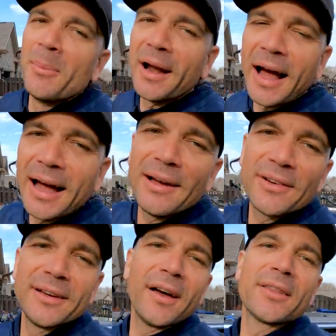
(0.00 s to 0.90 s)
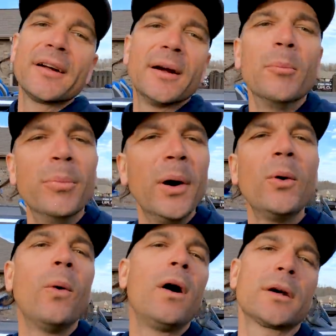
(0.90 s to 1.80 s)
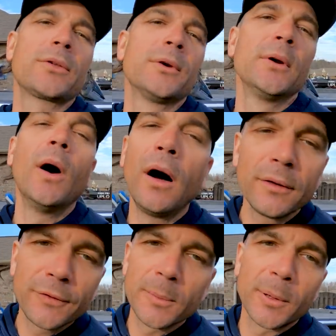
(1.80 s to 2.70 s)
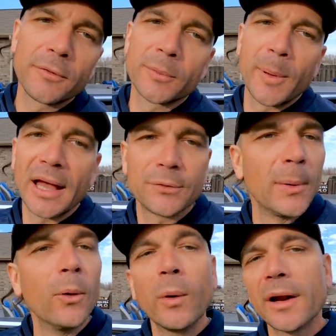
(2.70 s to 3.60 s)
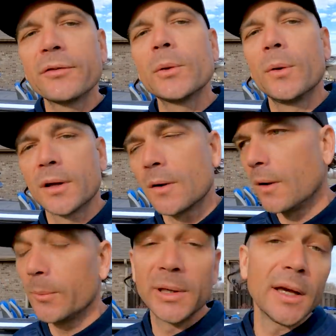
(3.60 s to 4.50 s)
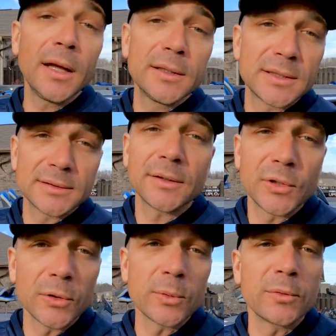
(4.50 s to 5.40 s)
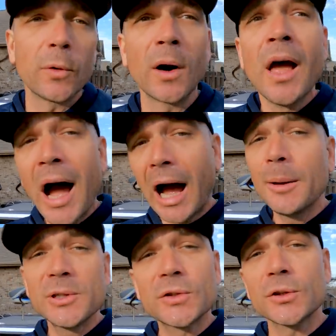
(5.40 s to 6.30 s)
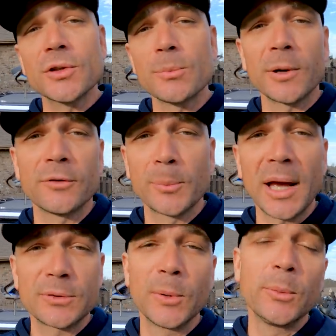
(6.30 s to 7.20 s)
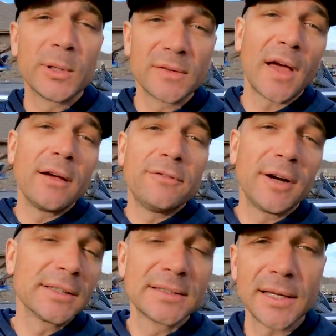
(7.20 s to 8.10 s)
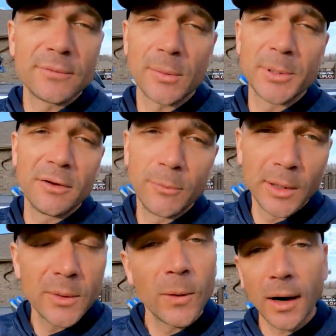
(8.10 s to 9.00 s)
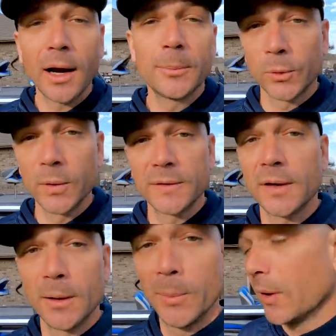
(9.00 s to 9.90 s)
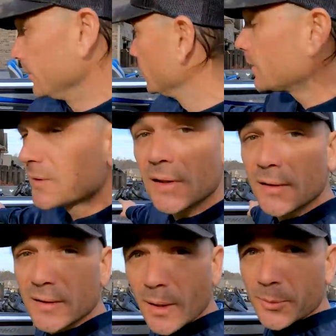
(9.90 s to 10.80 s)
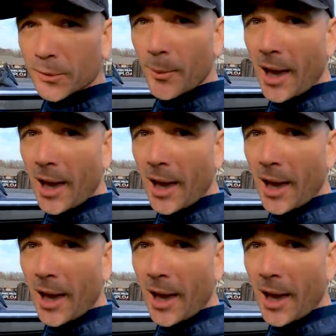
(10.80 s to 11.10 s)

But I have another boat walkthrough, hunt for the perfect bass boat, whatever you want to call it, because as I've told you before, I'm in search of the perfect bass boat because I've finally saved up enough money where I'm going to get a boat. And you can see the subject